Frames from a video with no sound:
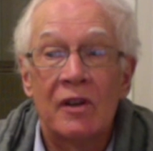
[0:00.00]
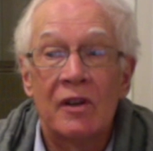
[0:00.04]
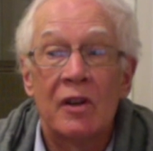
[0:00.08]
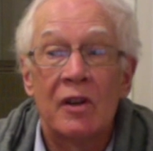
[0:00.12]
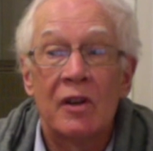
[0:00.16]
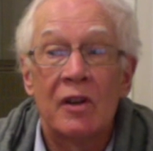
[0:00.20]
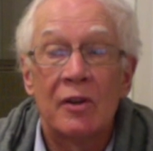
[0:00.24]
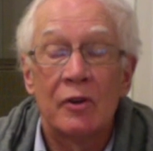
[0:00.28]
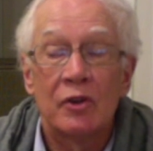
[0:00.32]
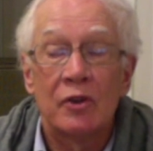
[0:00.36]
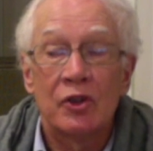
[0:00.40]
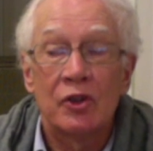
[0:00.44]

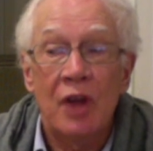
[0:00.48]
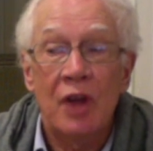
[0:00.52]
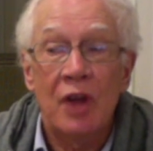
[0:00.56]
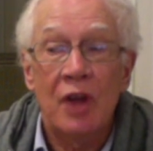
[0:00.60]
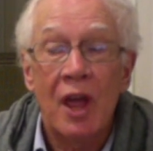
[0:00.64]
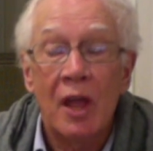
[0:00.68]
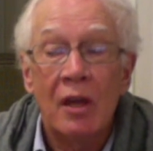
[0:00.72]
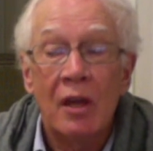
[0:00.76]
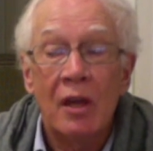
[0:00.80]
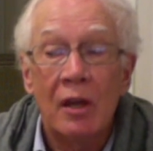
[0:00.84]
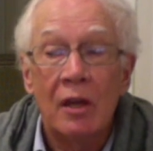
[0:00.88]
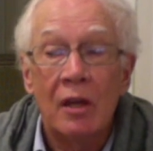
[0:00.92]
didn't
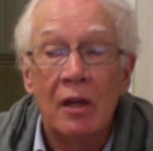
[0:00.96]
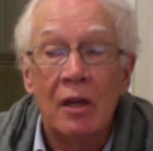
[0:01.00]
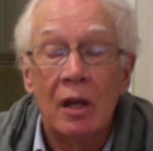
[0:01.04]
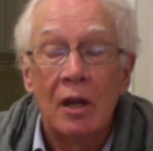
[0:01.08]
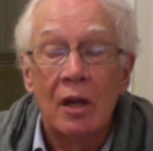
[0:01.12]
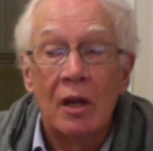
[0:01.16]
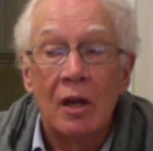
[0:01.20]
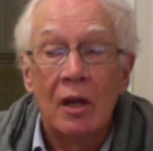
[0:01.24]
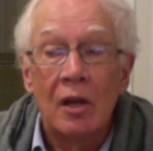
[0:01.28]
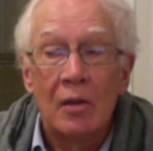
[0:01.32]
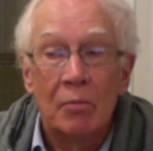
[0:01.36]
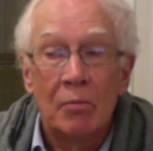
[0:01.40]
understand it.
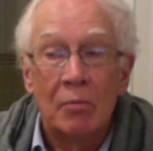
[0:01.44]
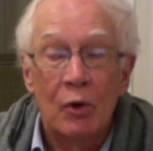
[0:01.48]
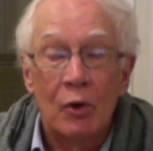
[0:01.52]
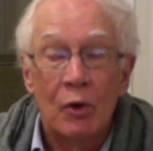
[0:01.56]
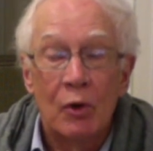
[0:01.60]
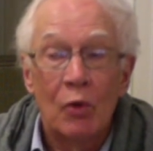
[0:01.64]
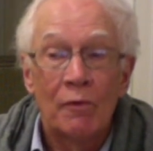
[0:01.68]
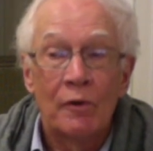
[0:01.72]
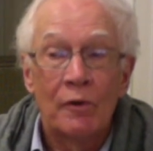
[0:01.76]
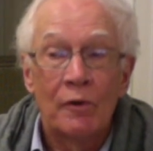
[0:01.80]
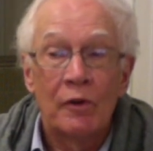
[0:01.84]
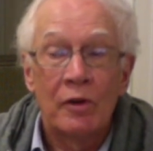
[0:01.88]
But
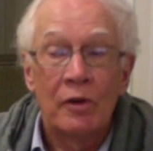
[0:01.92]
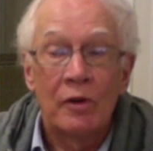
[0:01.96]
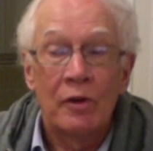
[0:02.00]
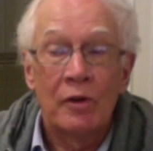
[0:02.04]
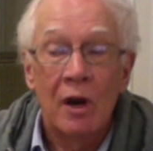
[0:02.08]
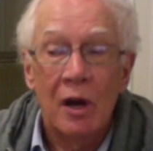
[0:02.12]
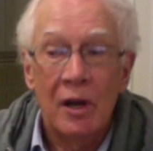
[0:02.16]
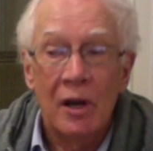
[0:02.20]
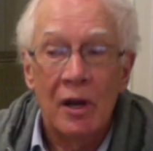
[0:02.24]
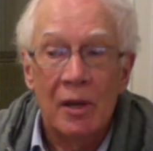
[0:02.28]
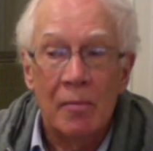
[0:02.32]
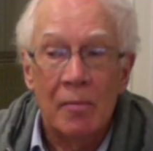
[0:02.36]
over
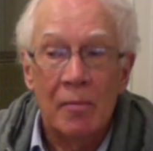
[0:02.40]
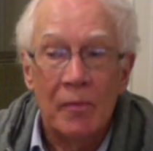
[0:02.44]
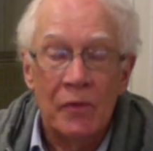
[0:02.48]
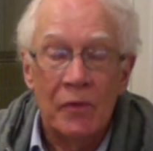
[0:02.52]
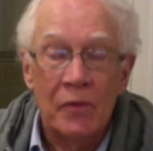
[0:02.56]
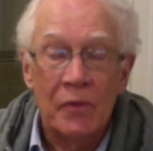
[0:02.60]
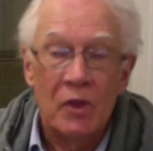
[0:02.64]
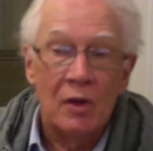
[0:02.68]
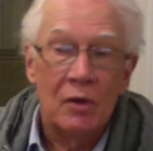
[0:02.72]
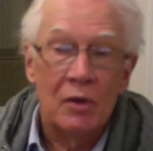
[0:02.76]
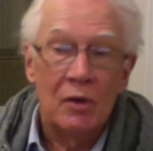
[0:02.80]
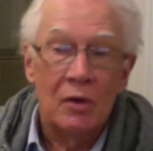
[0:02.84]
time,
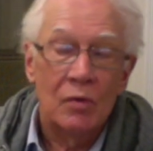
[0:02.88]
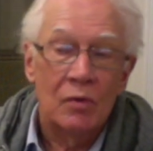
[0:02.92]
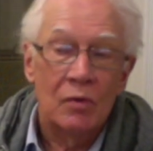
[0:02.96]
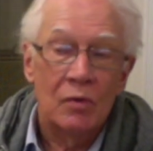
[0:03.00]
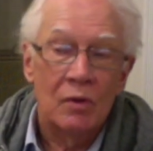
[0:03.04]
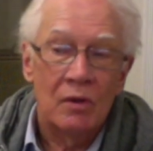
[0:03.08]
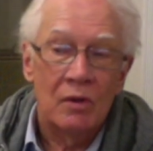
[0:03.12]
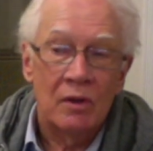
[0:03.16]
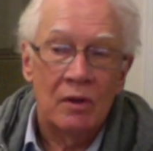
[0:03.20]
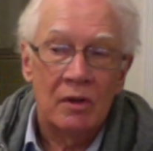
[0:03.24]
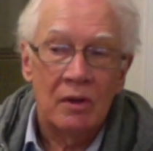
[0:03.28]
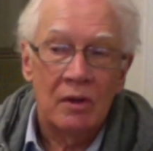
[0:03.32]
the
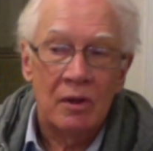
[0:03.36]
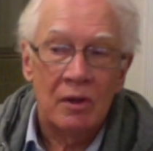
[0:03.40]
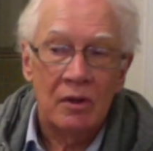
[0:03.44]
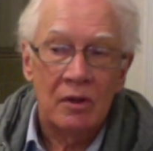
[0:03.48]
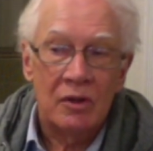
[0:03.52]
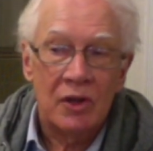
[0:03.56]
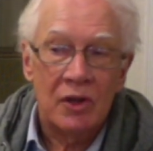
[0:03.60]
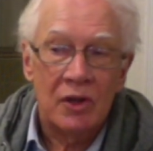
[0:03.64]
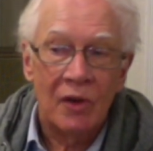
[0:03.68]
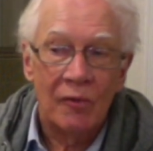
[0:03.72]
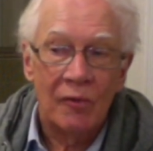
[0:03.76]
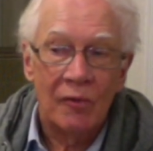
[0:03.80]

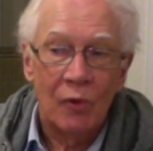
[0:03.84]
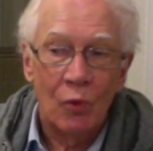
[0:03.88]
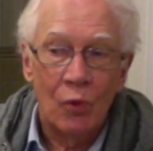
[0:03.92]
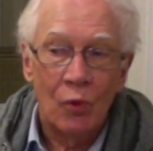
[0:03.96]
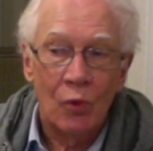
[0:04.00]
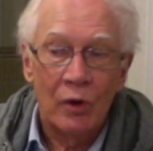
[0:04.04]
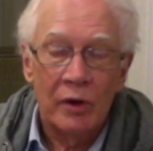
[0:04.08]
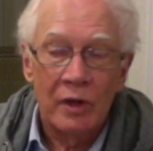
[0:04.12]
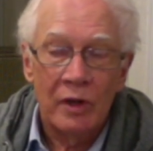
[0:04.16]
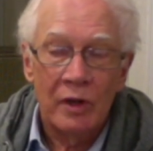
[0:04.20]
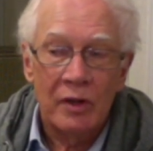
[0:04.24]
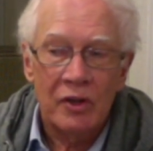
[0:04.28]

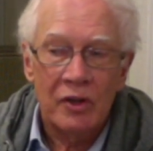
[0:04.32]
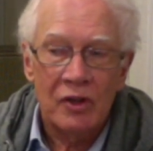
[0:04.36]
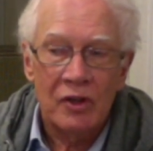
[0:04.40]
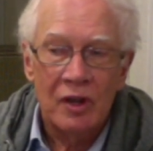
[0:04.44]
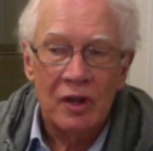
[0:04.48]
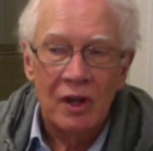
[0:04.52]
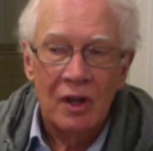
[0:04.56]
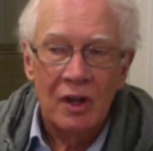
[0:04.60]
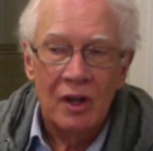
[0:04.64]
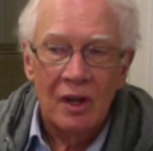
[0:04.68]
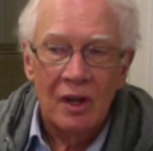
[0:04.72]
self-awareness,